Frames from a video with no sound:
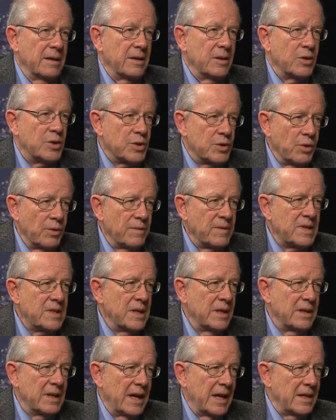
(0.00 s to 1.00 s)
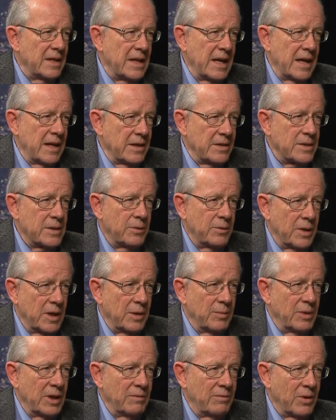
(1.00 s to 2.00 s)
servicing that debt is going to
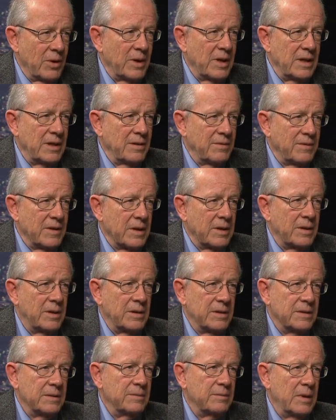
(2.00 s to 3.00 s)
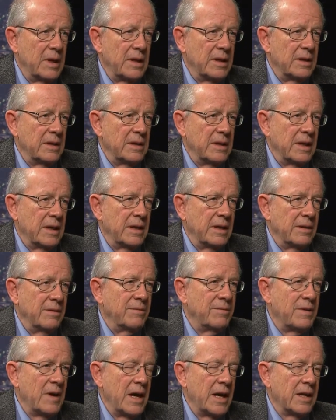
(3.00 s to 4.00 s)
be very difficult. And in
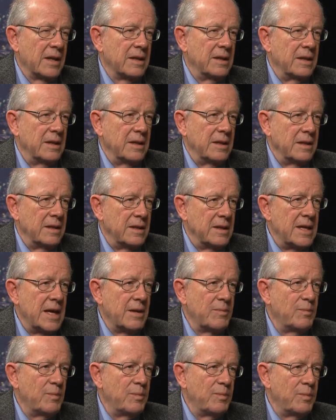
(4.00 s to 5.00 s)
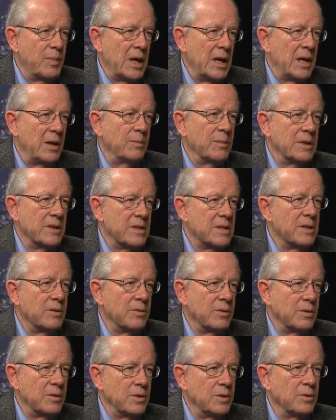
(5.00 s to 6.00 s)
fact, the debt payments that
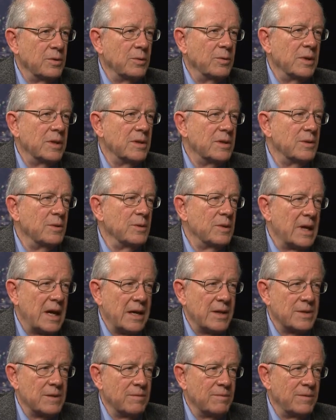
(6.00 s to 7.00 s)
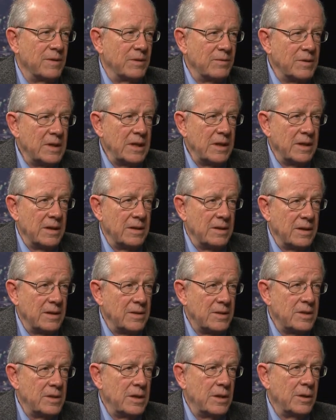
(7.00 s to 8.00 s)
are due in 2015, in
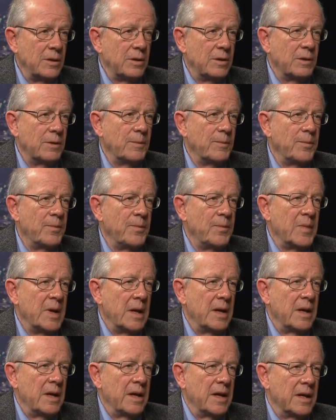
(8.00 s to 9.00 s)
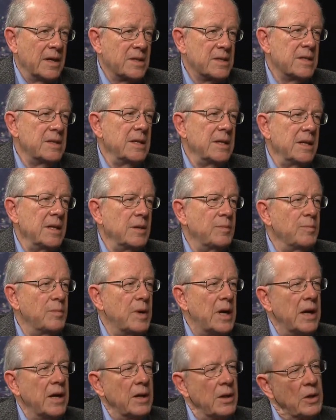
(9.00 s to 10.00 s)
this year, exceed
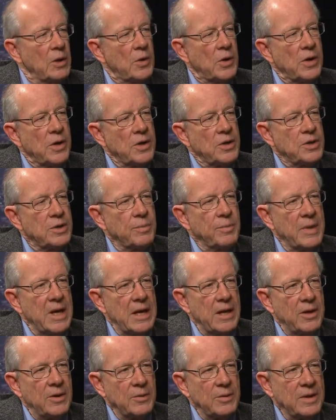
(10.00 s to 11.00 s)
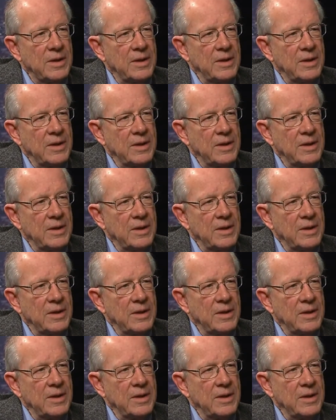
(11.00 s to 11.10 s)
by a large amount